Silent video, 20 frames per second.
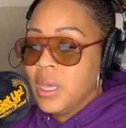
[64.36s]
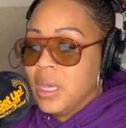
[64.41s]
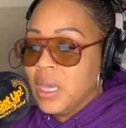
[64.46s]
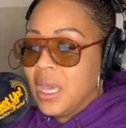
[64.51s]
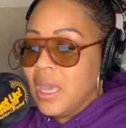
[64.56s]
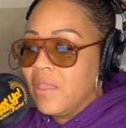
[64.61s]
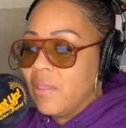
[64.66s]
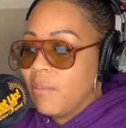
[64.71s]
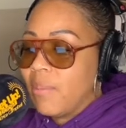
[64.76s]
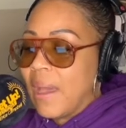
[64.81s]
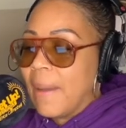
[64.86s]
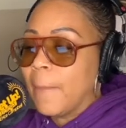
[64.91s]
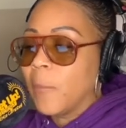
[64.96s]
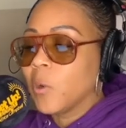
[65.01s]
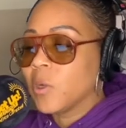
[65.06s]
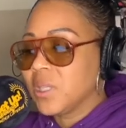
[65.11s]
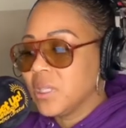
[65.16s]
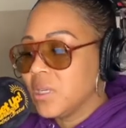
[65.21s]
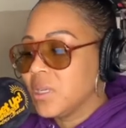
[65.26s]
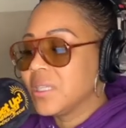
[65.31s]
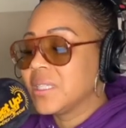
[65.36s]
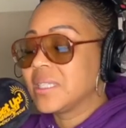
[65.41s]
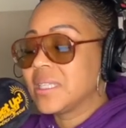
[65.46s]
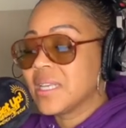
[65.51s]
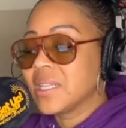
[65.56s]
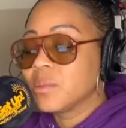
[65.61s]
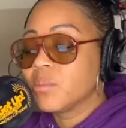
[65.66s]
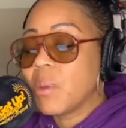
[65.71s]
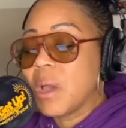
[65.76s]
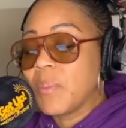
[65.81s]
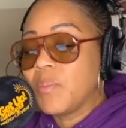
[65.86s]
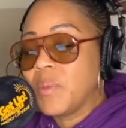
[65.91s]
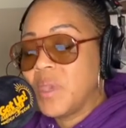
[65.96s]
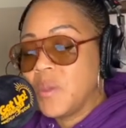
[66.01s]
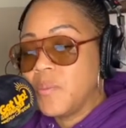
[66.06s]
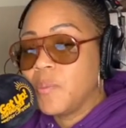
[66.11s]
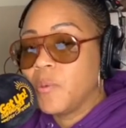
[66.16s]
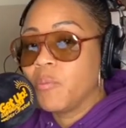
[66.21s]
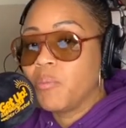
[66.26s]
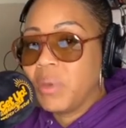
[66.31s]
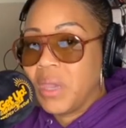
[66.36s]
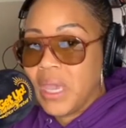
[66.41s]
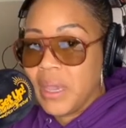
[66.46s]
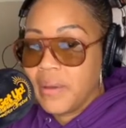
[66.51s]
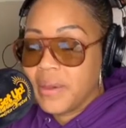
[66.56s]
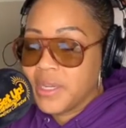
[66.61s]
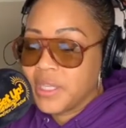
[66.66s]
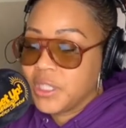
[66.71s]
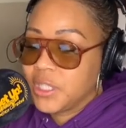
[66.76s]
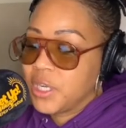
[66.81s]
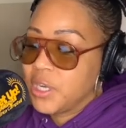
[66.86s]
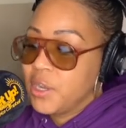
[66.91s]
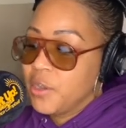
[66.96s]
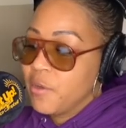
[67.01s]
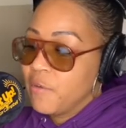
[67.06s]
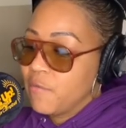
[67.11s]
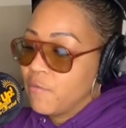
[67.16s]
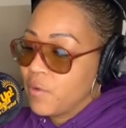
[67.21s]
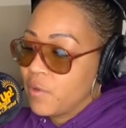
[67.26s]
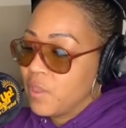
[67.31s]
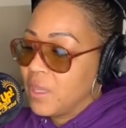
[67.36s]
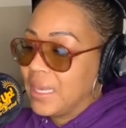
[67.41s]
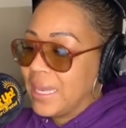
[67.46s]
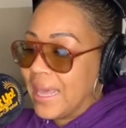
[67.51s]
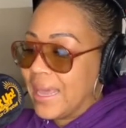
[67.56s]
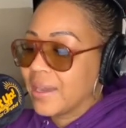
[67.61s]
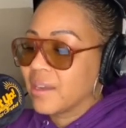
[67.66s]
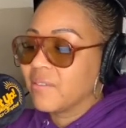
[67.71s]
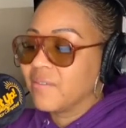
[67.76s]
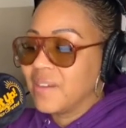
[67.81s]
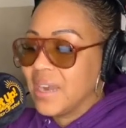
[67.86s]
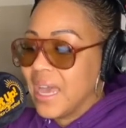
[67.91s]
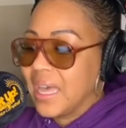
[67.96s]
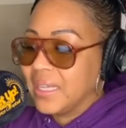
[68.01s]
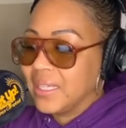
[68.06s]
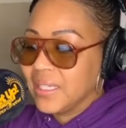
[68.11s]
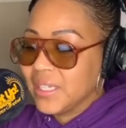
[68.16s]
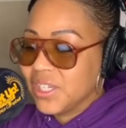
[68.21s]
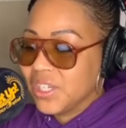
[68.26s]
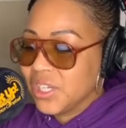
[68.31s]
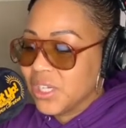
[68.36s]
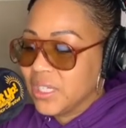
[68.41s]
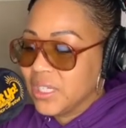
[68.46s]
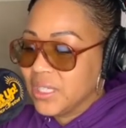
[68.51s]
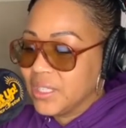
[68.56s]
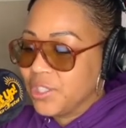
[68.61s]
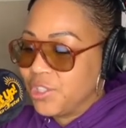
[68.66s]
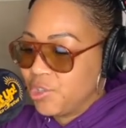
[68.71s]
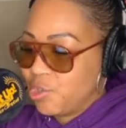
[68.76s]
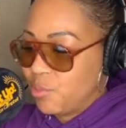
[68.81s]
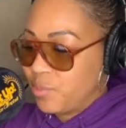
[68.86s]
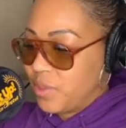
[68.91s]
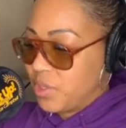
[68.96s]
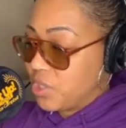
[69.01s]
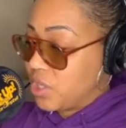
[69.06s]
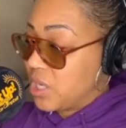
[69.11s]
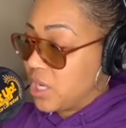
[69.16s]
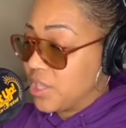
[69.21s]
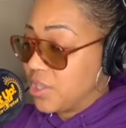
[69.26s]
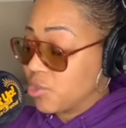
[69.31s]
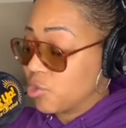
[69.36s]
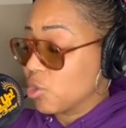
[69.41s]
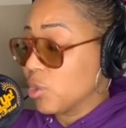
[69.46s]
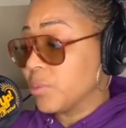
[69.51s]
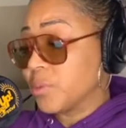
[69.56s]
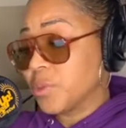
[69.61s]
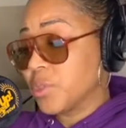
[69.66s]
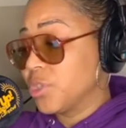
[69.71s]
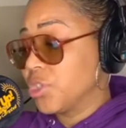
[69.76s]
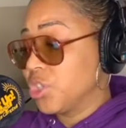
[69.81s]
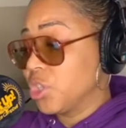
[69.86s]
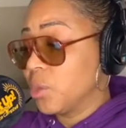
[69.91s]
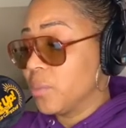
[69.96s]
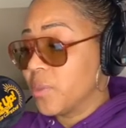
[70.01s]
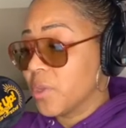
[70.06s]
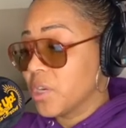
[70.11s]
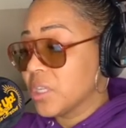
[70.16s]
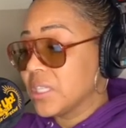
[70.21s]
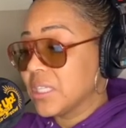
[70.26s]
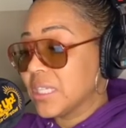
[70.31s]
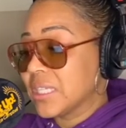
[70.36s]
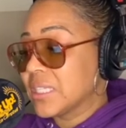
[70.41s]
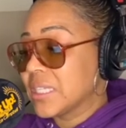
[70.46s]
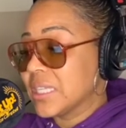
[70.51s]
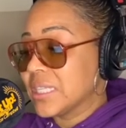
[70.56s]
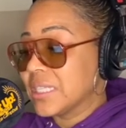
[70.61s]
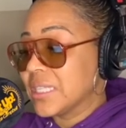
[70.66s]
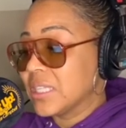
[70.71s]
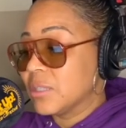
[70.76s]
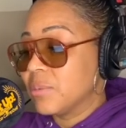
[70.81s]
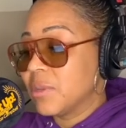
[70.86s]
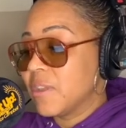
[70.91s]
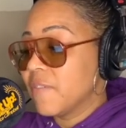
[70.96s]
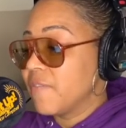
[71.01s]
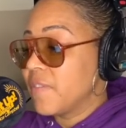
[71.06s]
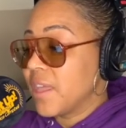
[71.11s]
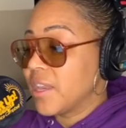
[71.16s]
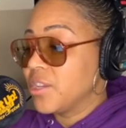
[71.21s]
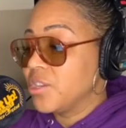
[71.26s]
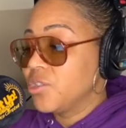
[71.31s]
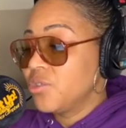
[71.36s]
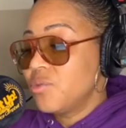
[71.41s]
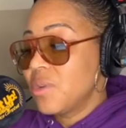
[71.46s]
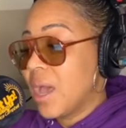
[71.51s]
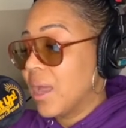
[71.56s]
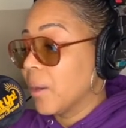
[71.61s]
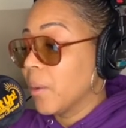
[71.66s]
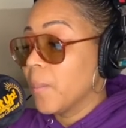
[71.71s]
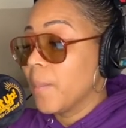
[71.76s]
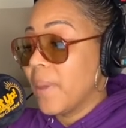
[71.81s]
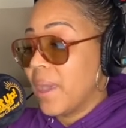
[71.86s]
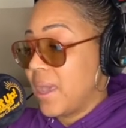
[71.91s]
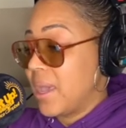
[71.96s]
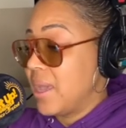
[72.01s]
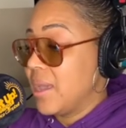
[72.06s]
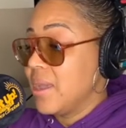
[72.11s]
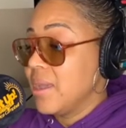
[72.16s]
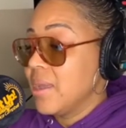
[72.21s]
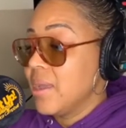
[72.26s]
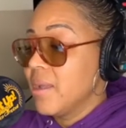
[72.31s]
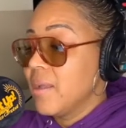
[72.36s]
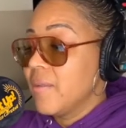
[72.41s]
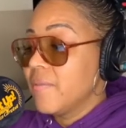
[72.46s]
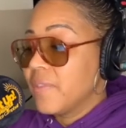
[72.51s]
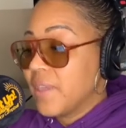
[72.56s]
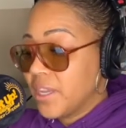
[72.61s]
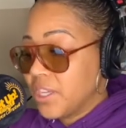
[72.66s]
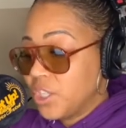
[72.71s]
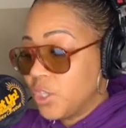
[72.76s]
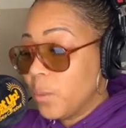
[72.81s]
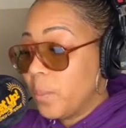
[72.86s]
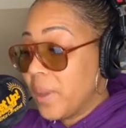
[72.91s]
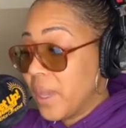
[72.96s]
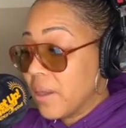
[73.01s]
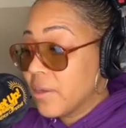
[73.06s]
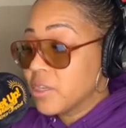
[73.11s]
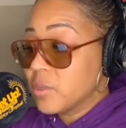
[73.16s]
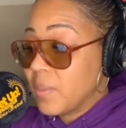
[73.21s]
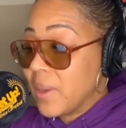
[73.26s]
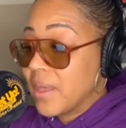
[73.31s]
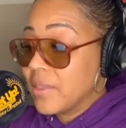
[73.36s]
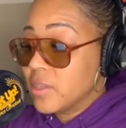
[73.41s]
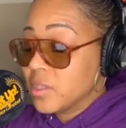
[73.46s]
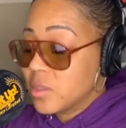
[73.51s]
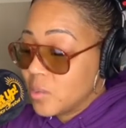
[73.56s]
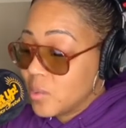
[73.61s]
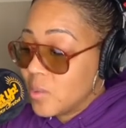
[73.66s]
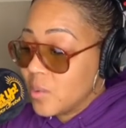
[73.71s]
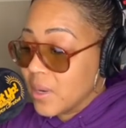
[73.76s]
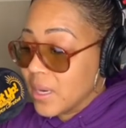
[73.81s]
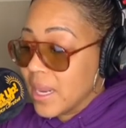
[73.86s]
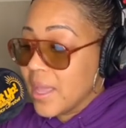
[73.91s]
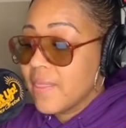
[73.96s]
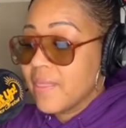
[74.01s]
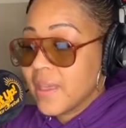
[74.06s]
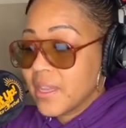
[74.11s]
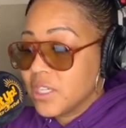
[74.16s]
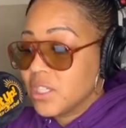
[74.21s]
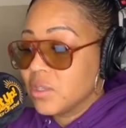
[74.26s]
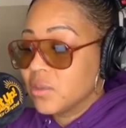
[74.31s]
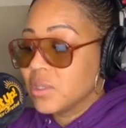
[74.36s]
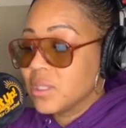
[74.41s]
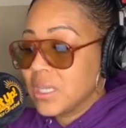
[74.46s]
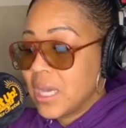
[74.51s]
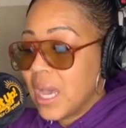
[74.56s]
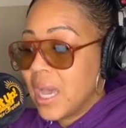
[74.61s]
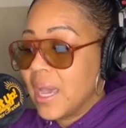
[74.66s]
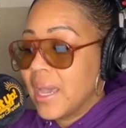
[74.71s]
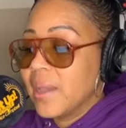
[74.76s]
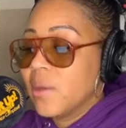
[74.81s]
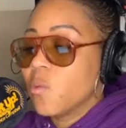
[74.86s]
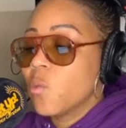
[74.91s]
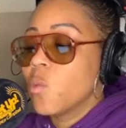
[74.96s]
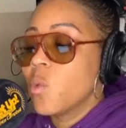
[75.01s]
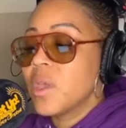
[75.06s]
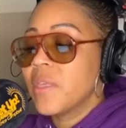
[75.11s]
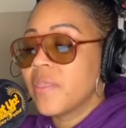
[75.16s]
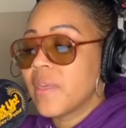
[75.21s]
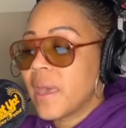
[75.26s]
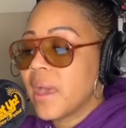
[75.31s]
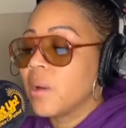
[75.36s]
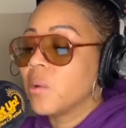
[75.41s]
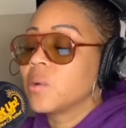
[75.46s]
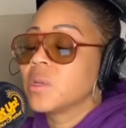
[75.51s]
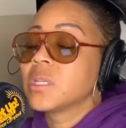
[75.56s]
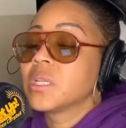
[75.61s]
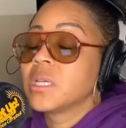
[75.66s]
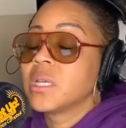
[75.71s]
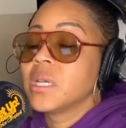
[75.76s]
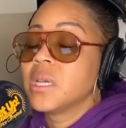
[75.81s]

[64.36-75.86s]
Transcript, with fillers: And the Bible clearly says, my people perish for the lack of knowledge. Uh, Job, there's another scripture in Job 36 that says, but if they do not obey, they shall perish by the sword and they shall die without